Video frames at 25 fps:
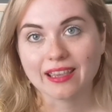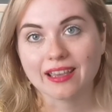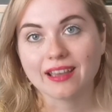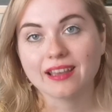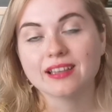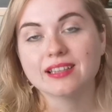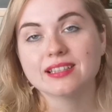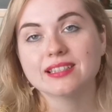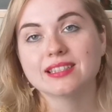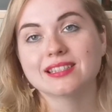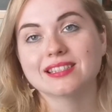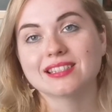
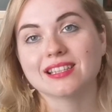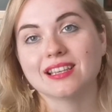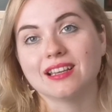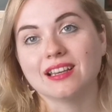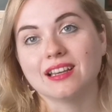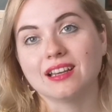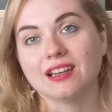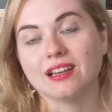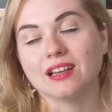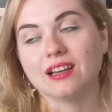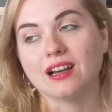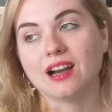Yes,
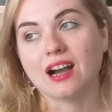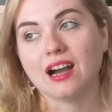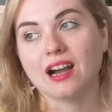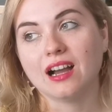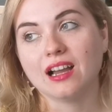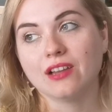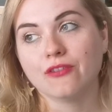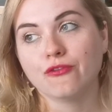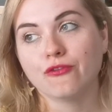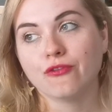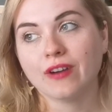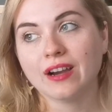
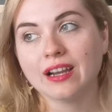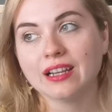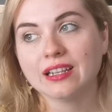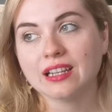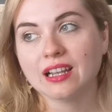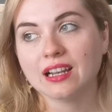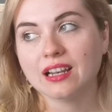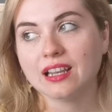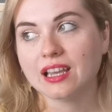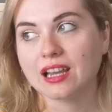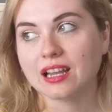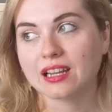I
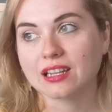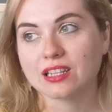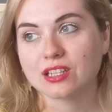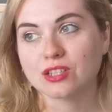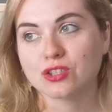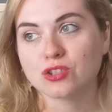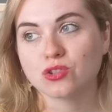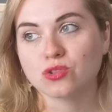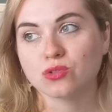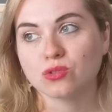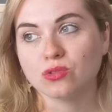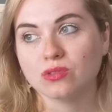finally
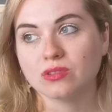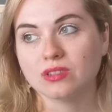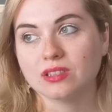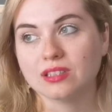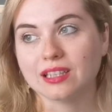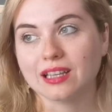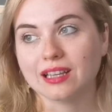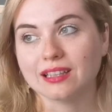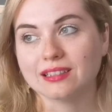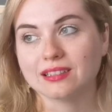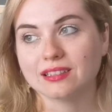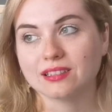
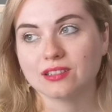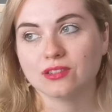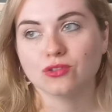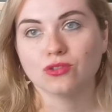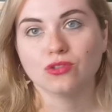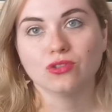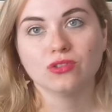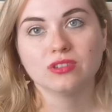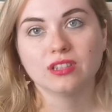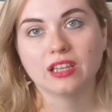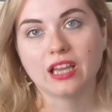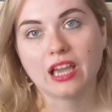understood that
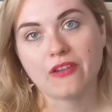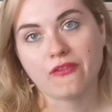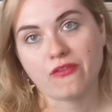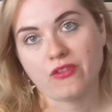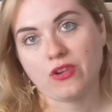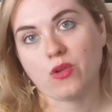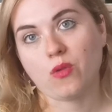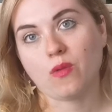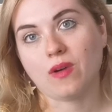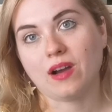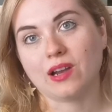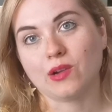not
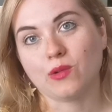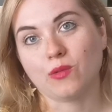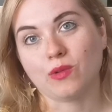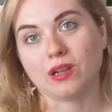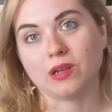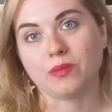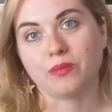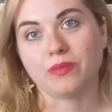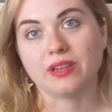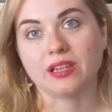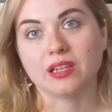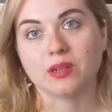everyone
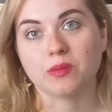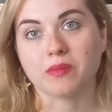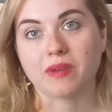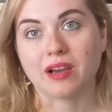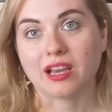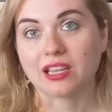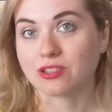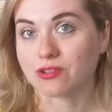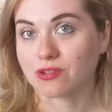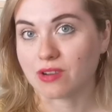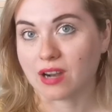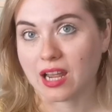will be in
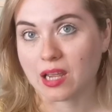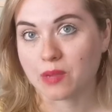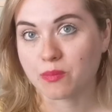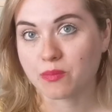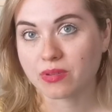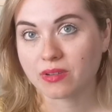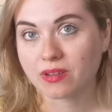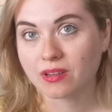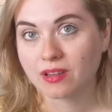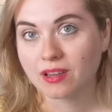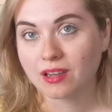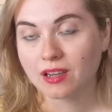my tribe,